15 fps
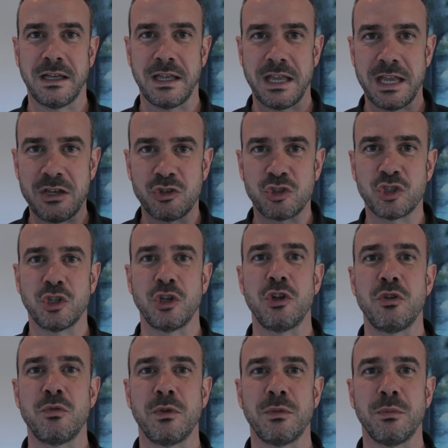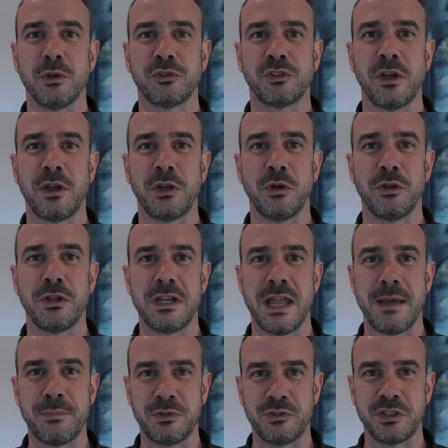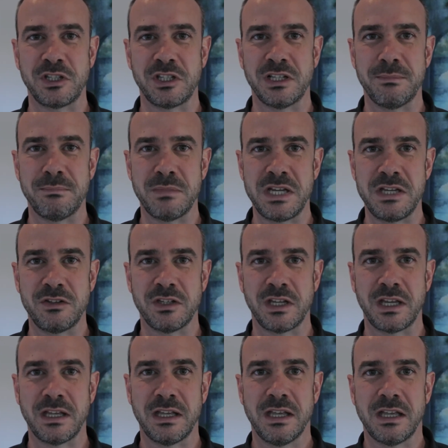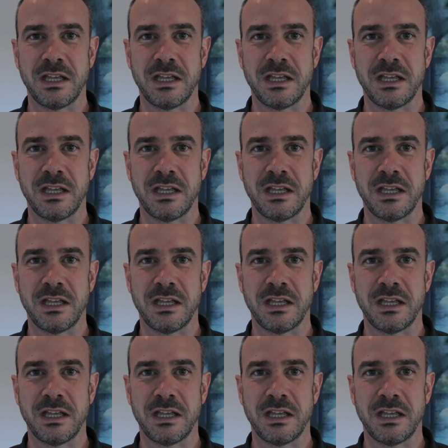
in tune with what's going on in that particular meeting